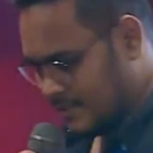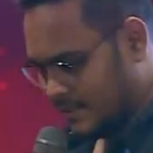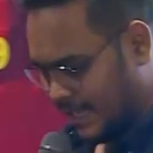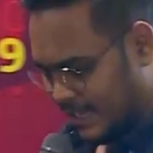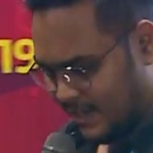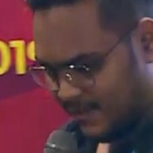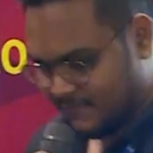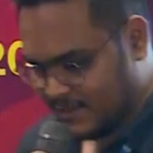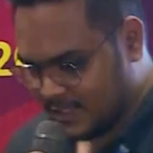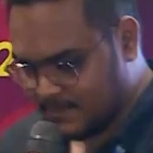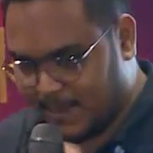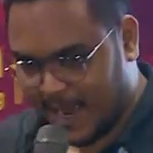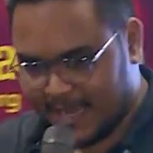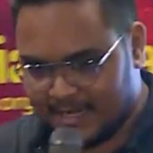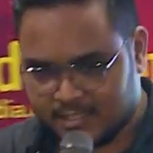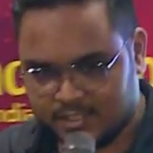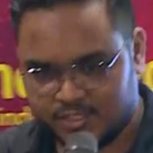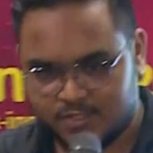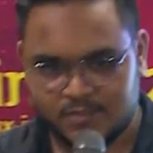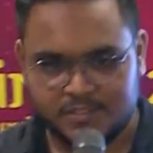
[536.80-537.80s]
like with
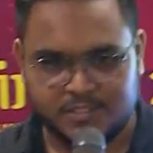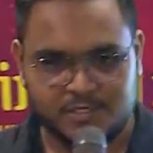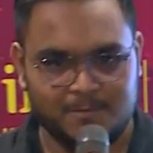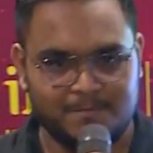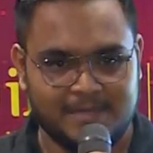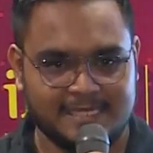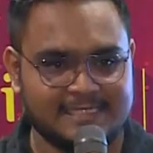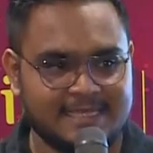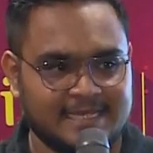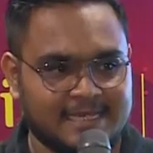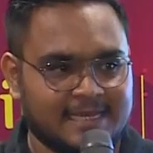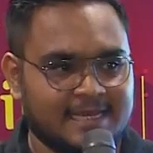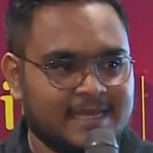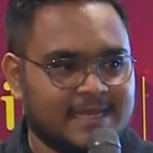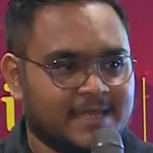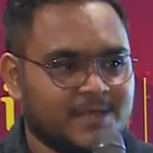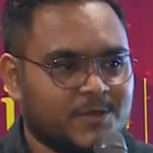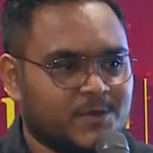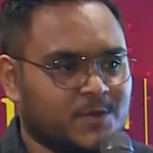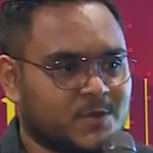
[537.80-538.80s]
pilot shows, you're
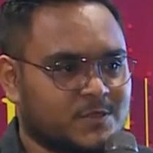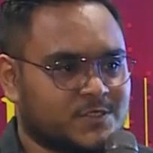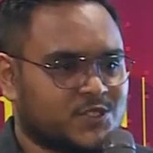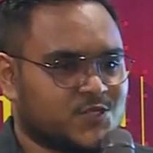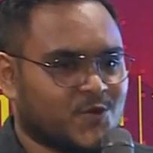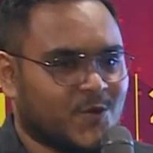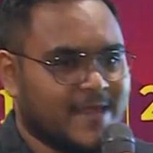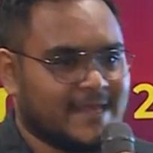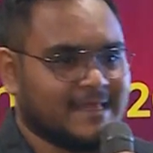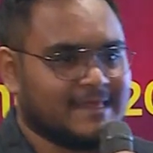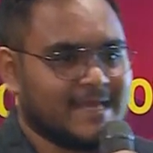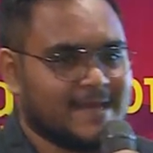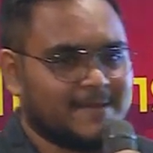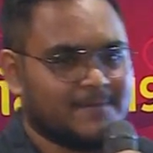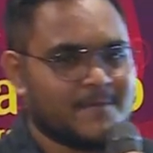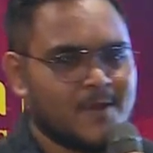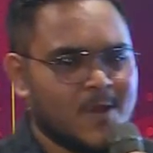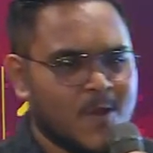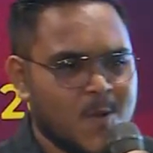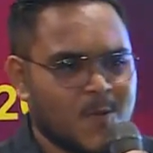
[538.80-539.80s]
basically showing them
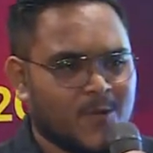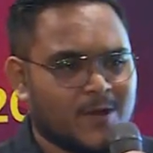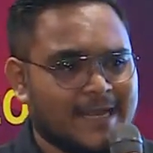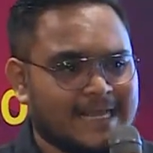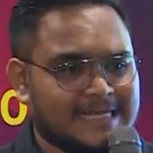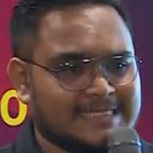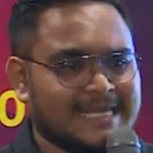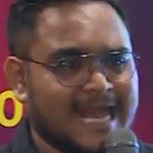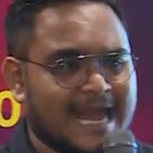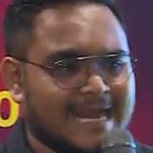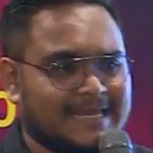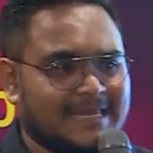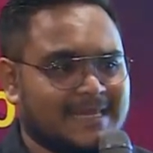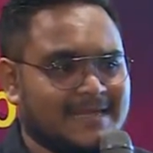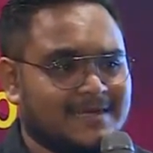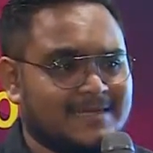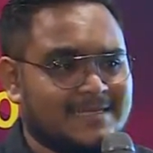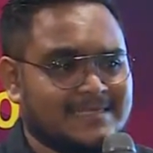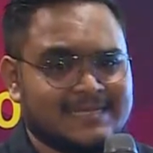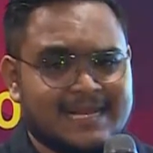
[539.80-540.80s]
what exactly
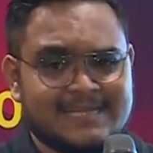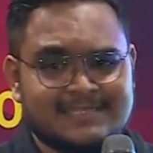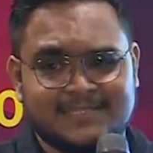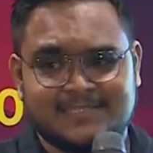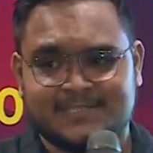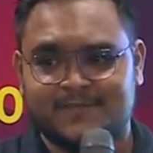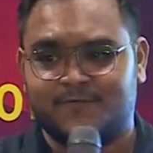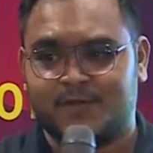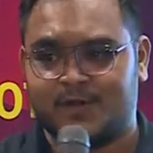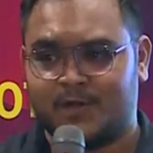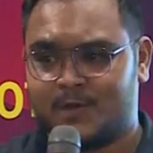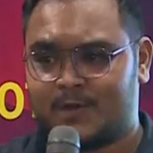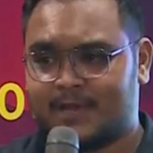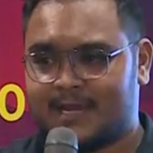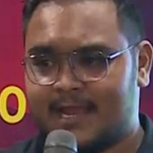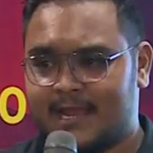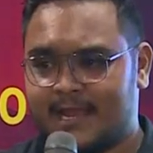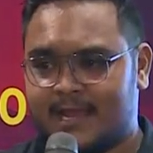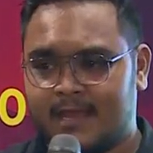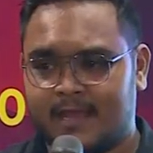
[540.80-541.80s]
a design system would look
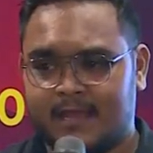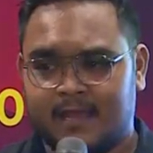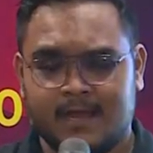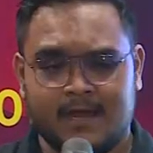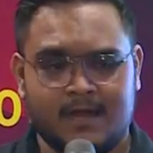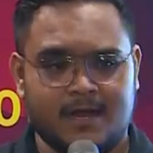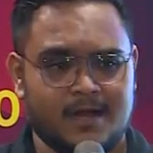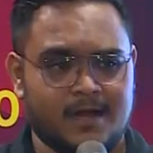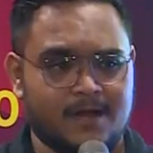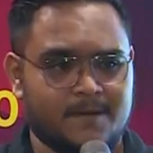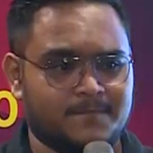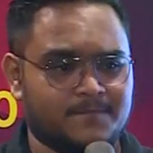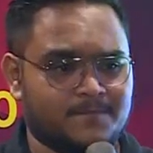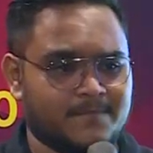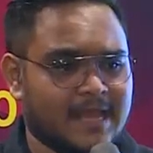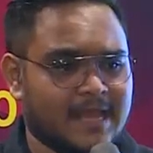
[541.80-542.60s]
like, how